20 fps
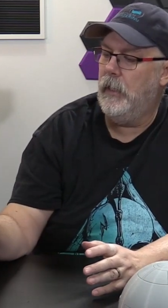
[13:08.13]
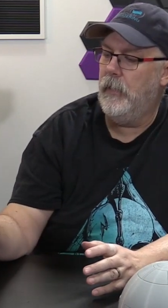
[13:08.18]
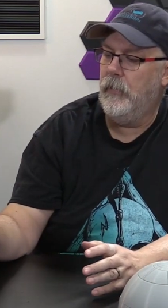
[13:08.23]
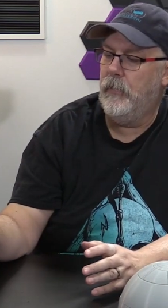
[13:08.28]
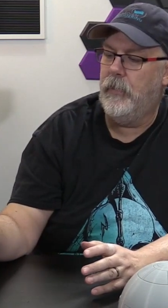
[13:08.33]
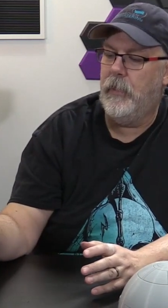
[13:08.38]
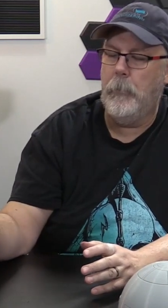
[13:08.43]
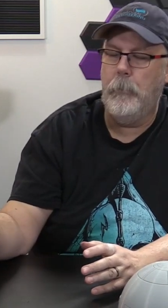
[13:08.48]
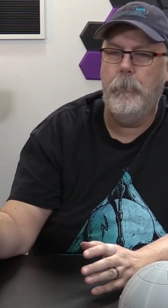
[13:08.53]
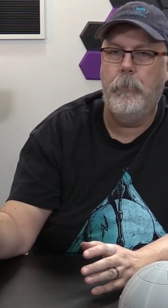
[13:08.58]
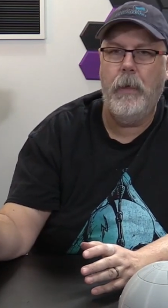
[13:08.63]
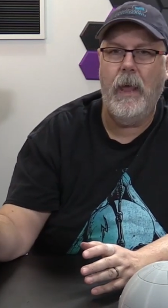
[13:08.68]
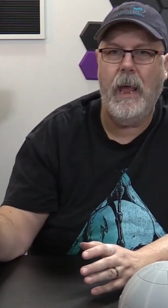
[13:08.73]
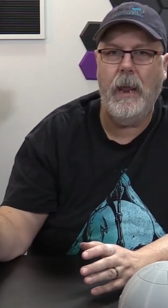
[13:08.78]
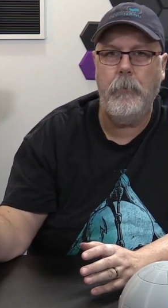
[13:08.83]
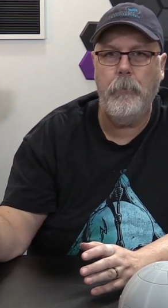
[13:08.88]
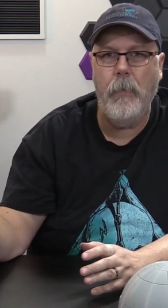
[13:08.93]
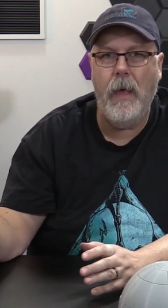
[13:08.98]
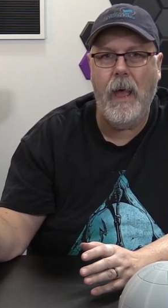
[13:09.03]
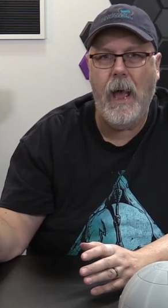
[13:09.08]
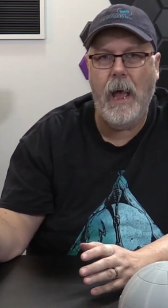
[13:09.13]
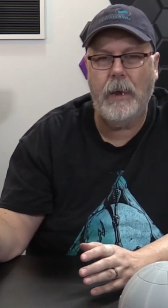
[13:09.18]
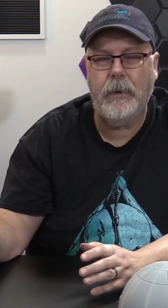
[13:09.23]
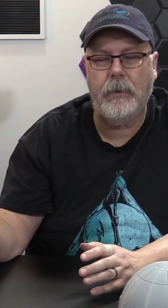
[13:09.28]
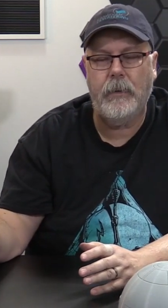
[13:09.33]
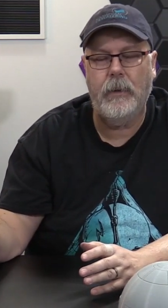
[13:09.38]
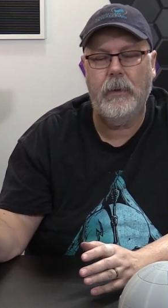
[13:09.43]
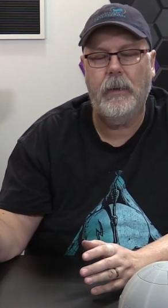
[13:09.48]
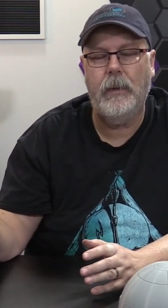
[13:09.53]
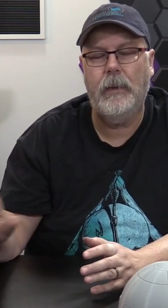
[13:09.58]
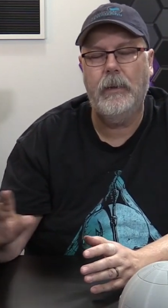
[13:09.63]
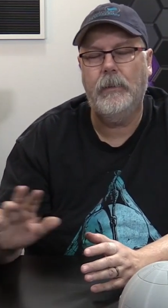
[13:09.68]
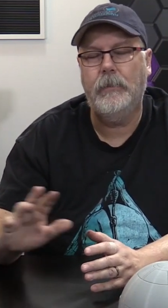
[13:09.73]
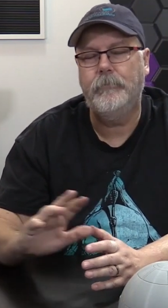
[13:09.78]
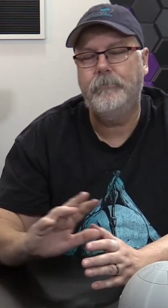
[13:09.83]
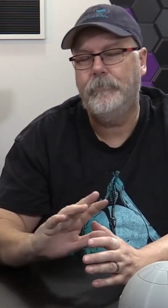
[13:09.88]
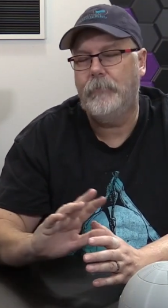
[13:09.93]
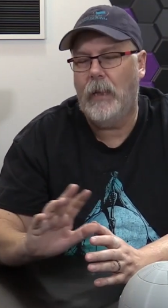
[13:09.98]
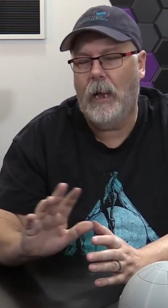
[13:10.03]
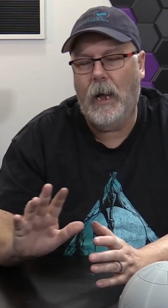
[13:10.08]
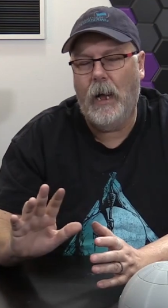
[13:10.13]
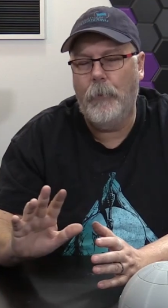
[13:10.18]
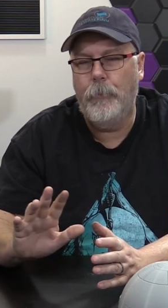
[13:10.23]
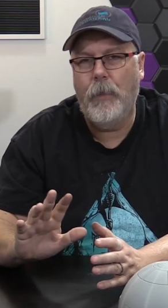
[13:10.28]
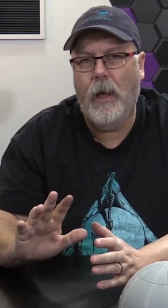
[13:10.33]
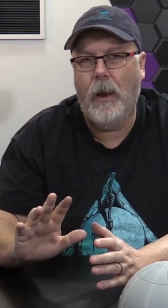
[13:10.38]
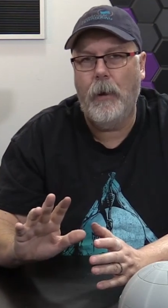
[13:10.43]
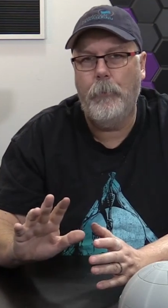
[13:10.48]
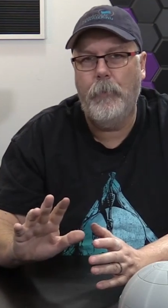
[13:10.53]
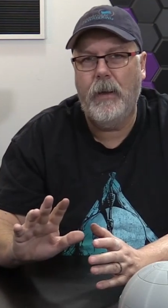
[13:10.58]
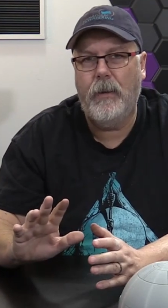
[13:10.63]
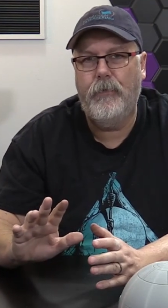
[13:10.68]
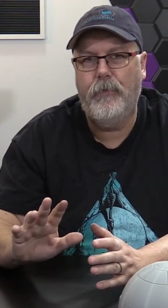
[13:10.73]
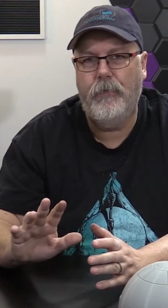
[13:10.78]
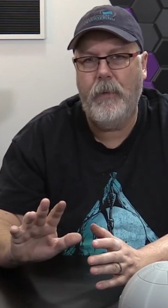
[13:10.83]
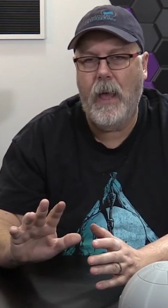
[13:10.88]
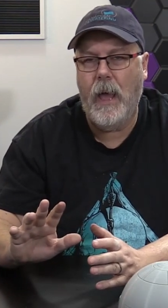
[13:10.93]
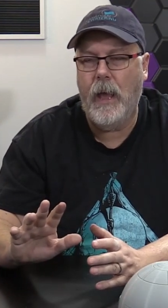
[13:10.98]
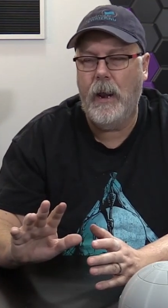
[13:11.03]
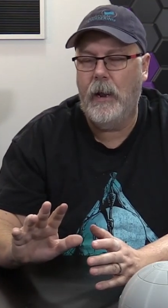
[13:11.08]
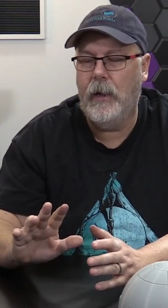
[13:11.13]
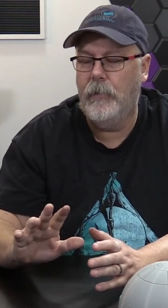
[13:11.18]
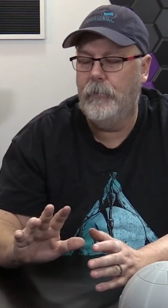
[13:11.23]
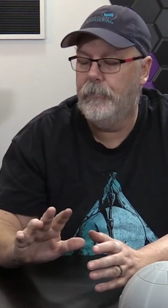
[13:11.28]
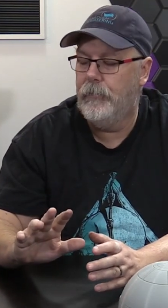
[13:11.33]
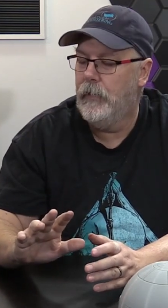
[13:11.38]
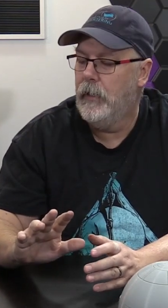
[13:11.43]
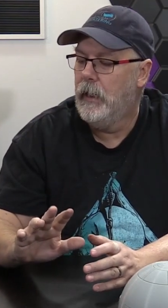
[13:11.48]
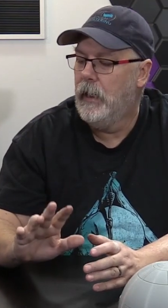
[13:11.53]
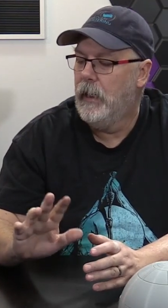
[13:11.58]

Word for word: The bed mat, I'm not a big fan of.